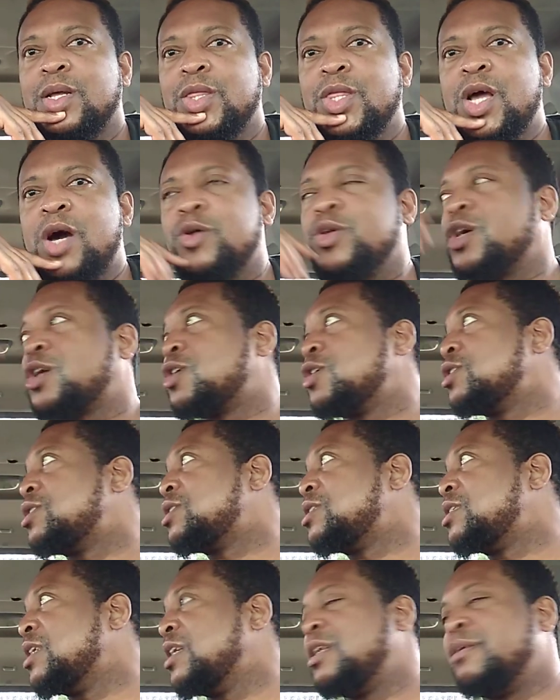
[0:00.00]
Now you could
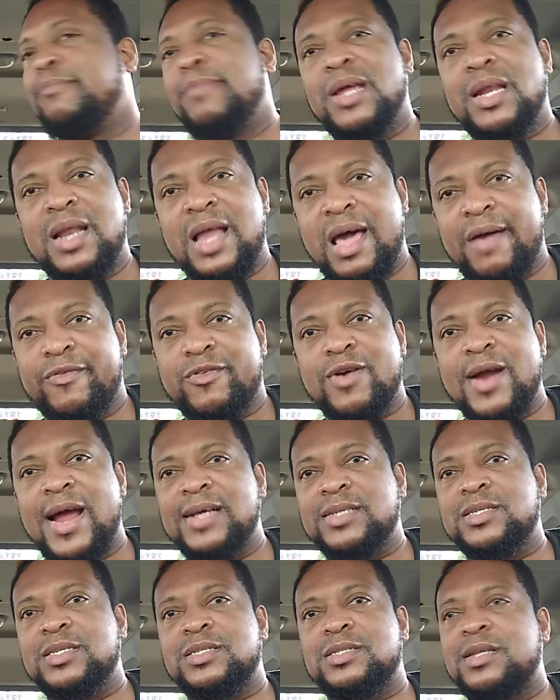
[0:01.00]
see the midlife
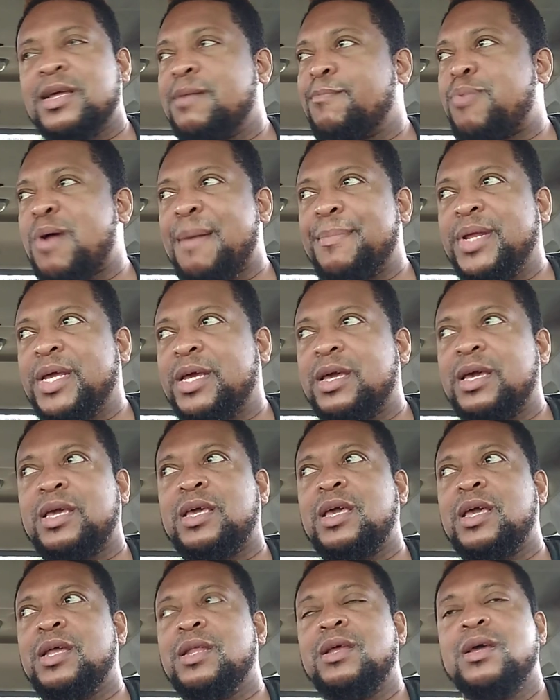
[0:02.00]
crisis thing probably kick
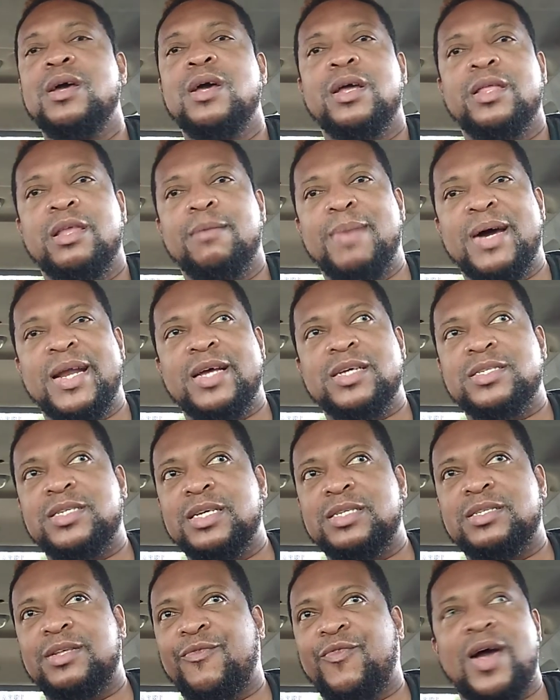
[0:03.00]
in. The man at
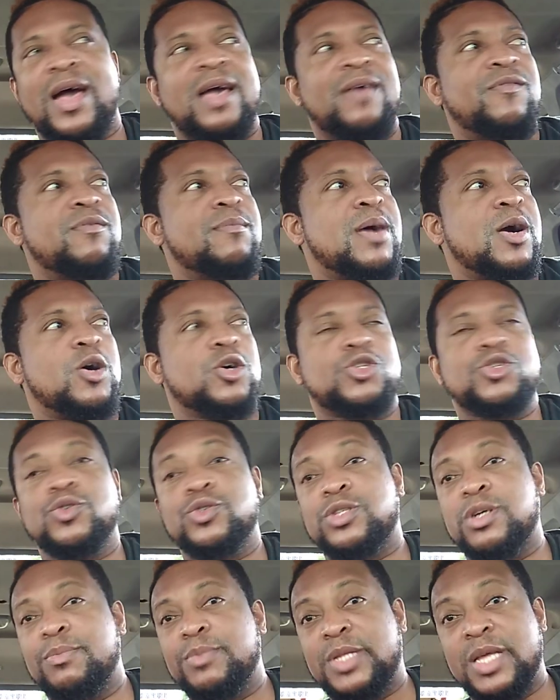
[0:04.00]
65, He might go through
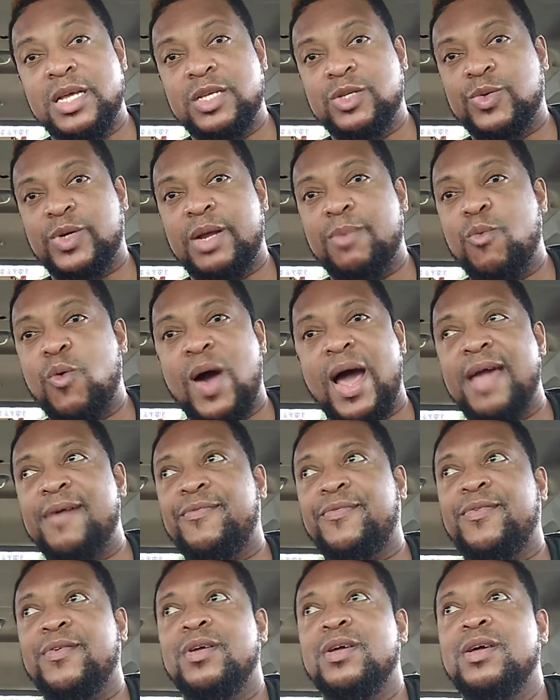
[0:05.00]
some things with him
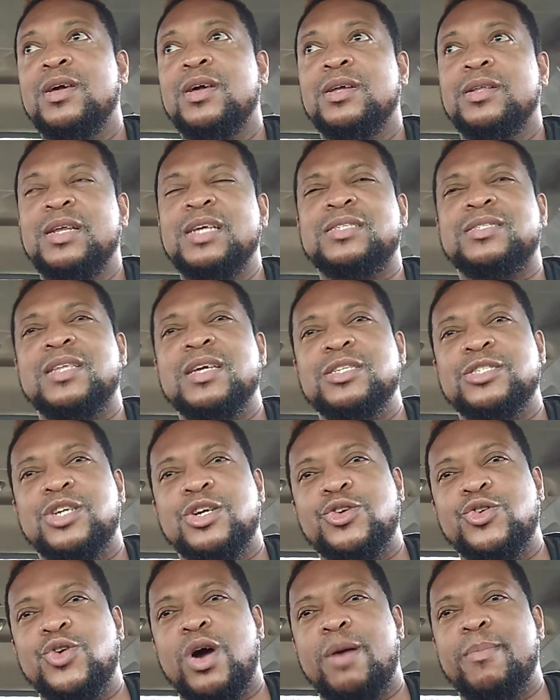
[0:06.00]
wife. These things are
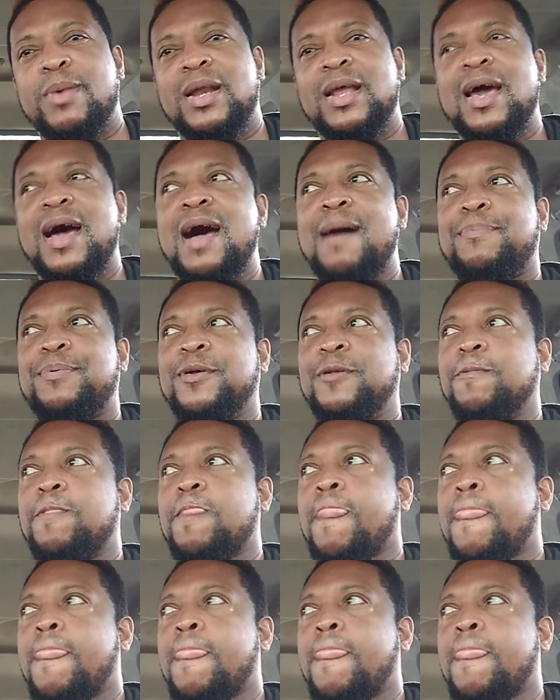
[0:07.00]
normally happen.